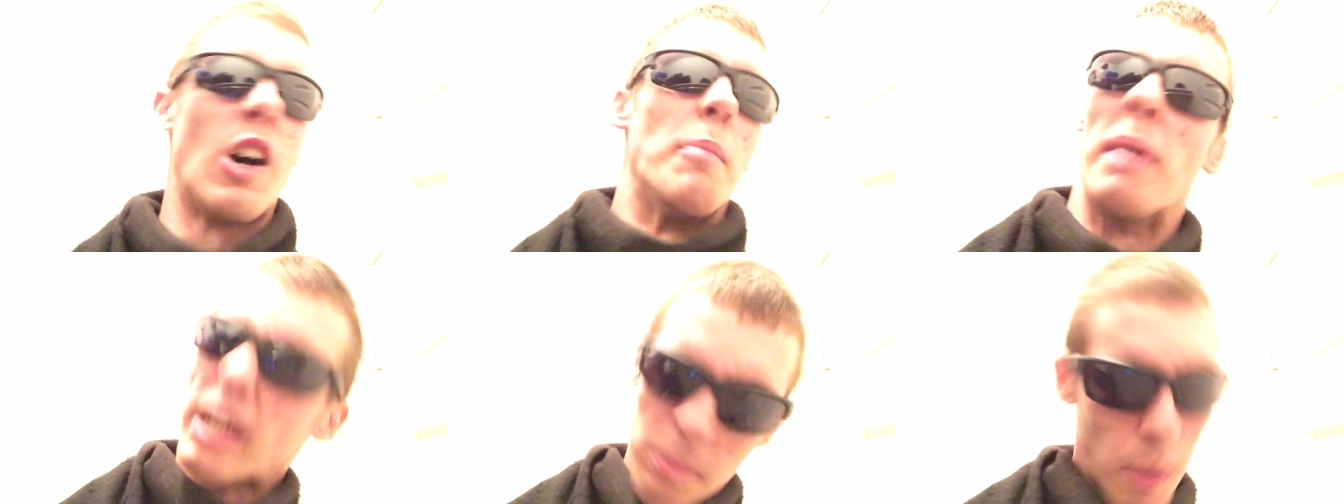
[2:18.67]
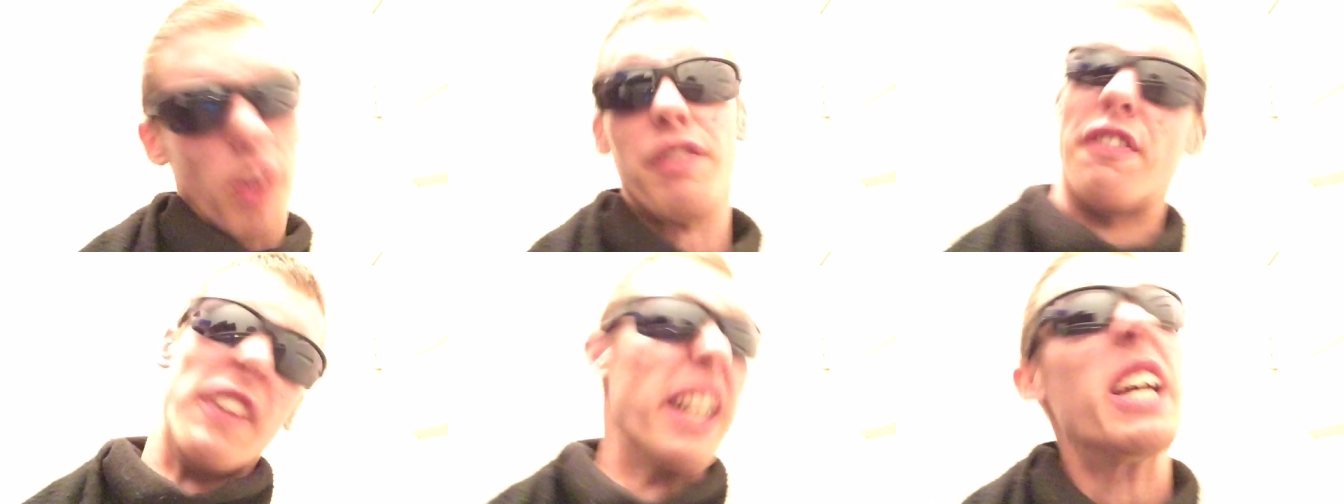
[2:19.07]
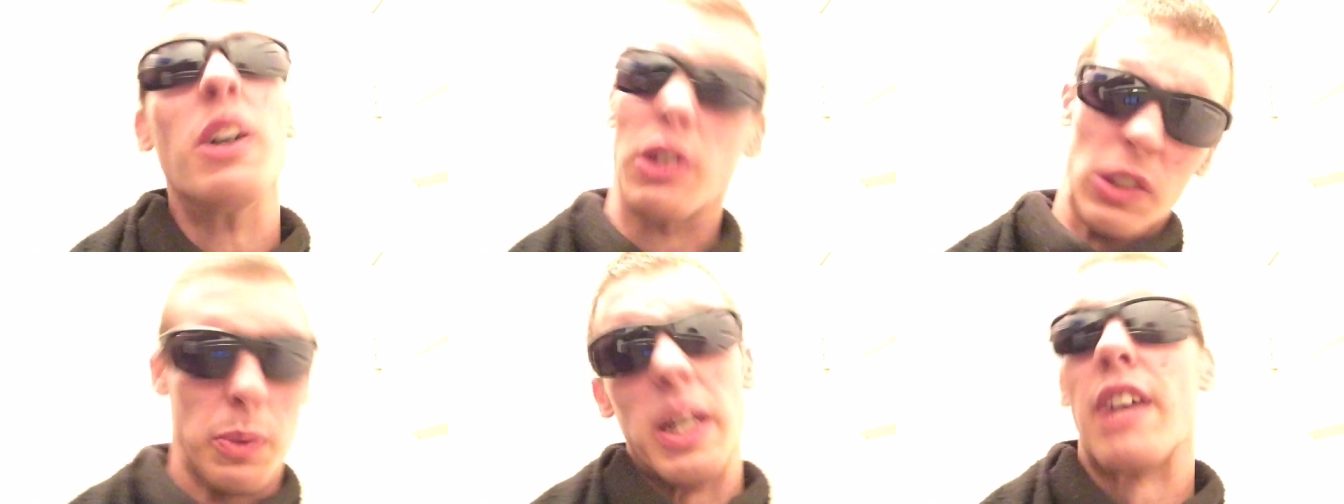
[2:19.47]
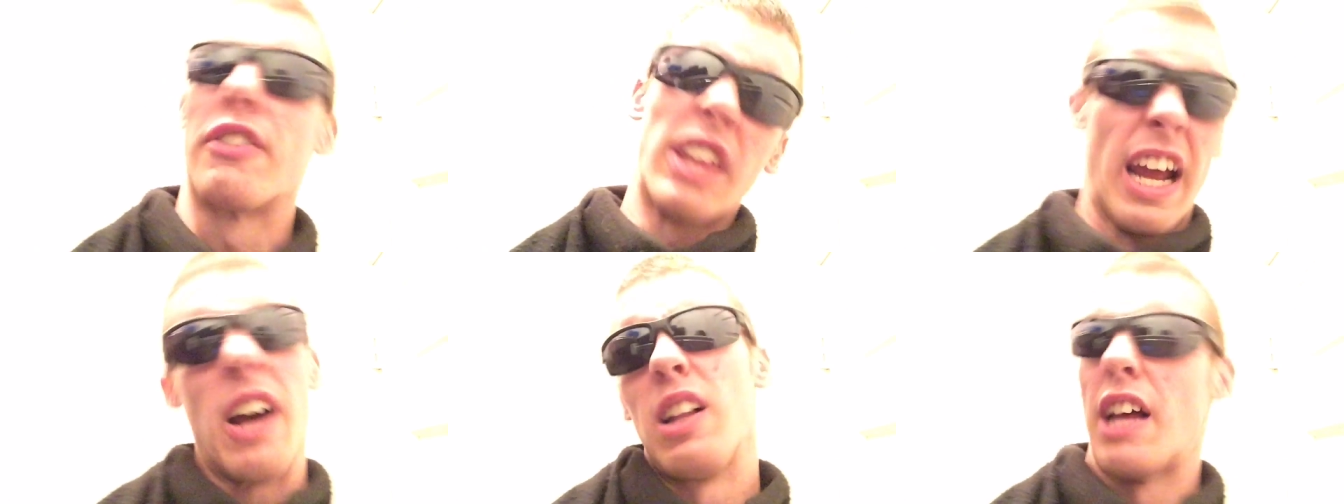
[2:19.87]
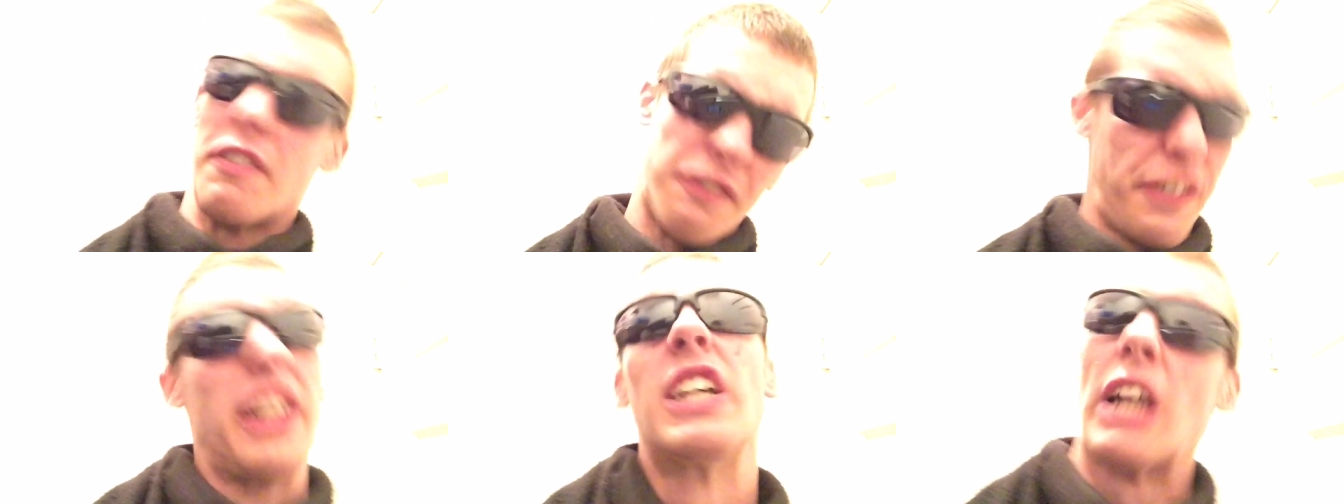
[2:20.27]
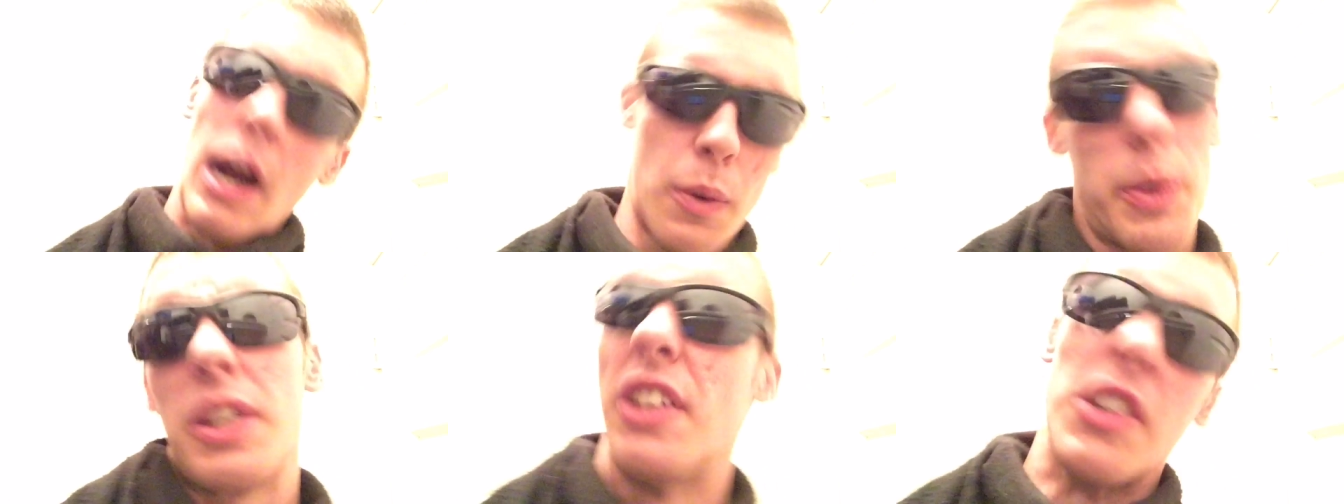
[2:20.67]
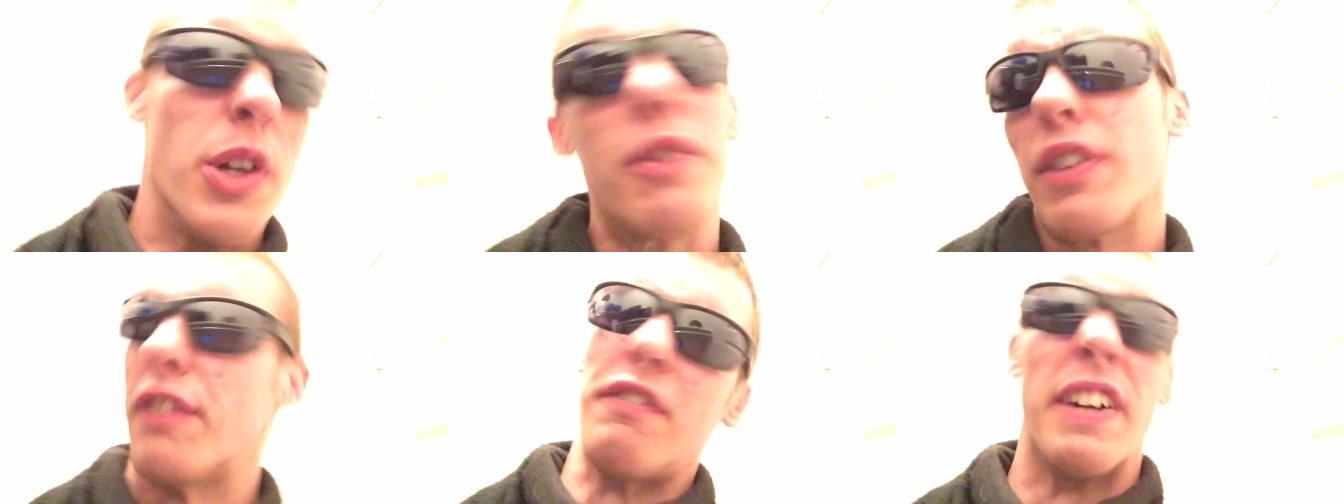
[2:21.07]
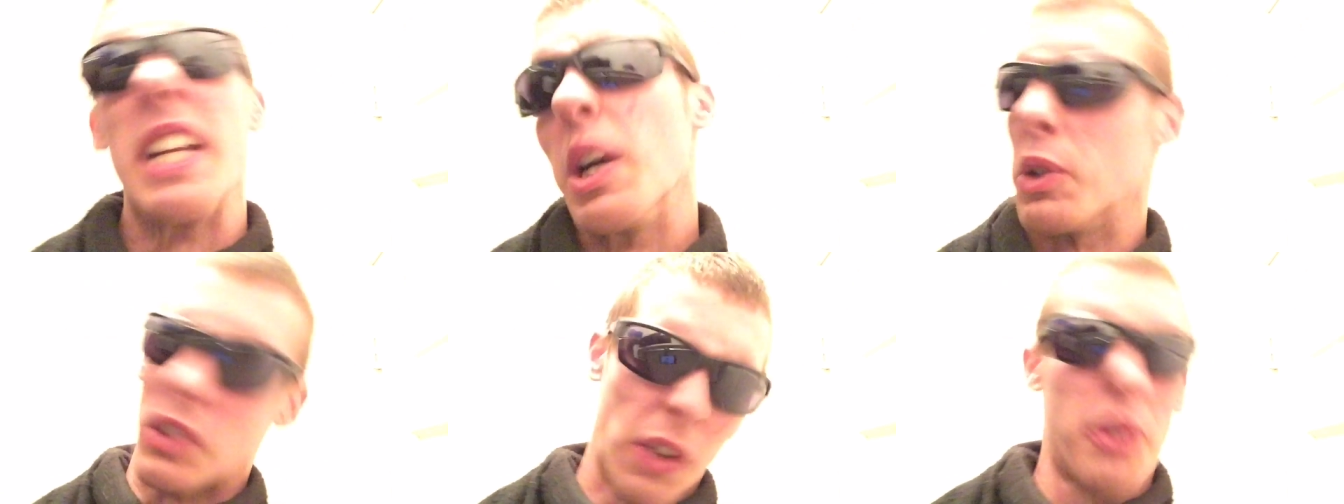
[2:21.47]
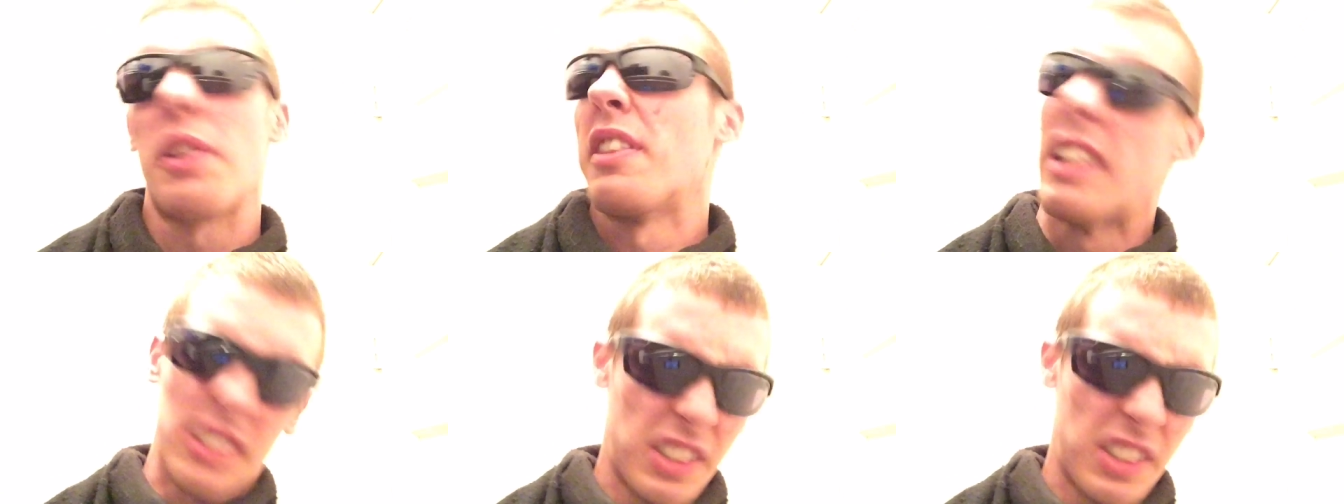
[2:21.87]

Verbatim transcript: I'll make more videos whenever the hell I figure out what to do for videos other than the